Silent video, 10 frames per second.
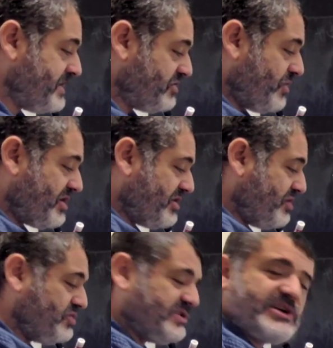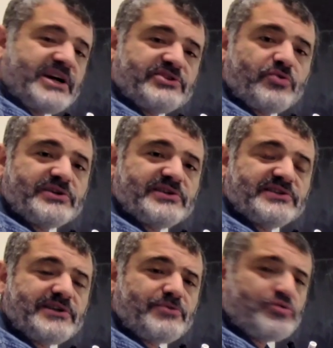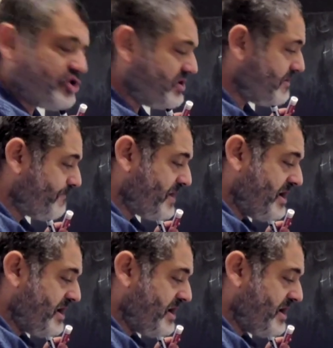So we're going to use the chi-square distribution.